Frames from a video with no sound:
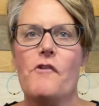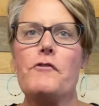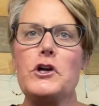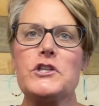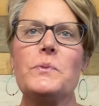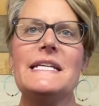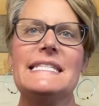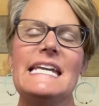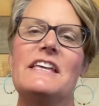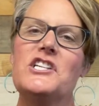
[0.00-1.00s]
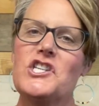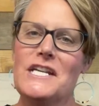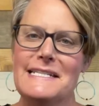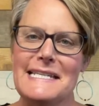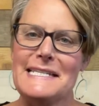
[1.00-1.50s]
First, we see that
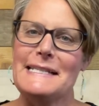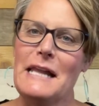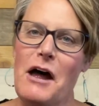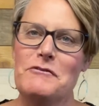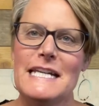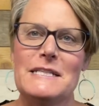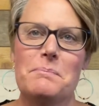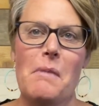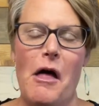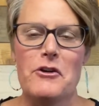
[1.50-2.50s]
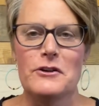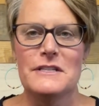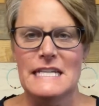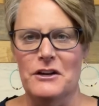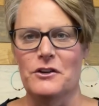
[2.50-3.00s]
Jesus loved his mother
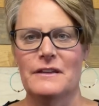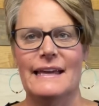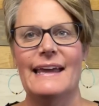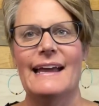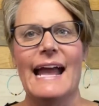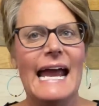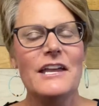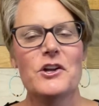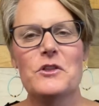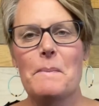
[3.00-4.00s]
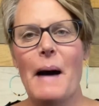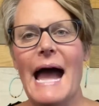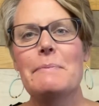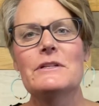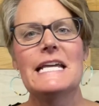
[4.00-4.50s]
dearly. You know, the
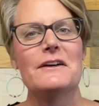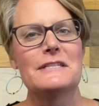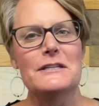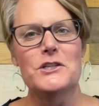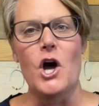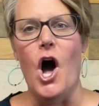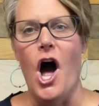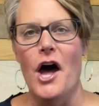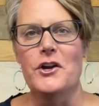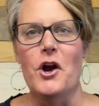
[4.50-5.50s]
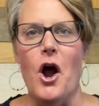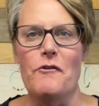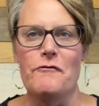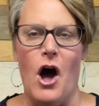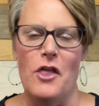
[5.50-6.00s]
Bible tells us to honor our
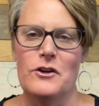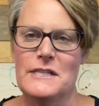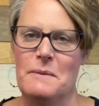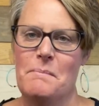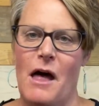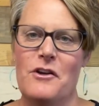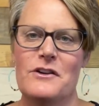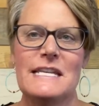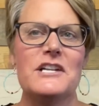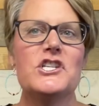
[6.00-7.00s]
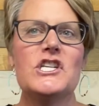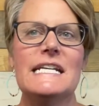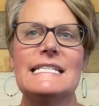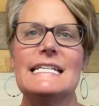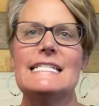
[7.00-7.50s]
fathers and mothers, and
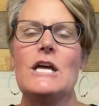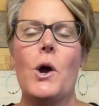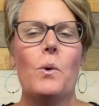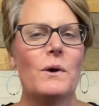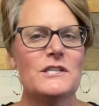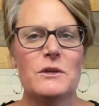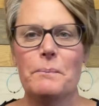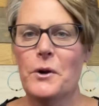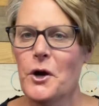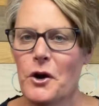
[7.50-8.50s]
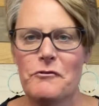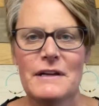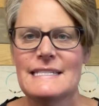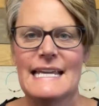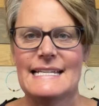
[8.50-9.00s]
Jesus was the
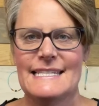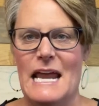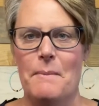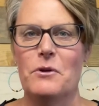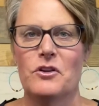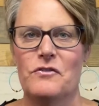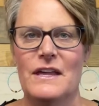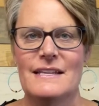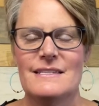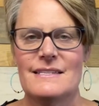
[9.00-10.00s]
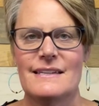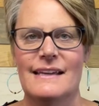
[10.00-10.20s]
perfect example of this.